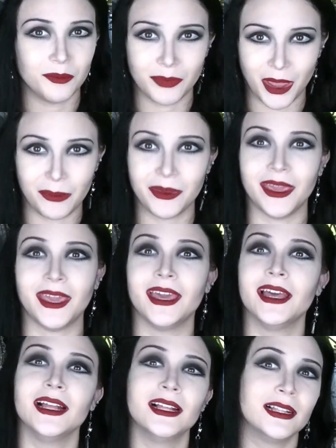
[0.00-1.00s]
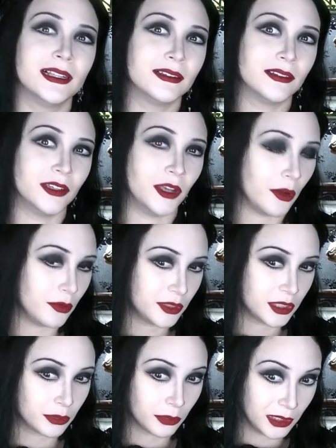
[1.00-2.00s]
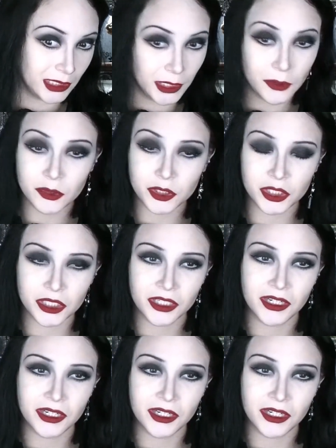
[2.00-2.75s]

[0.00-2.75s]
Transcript: baby goes through the louche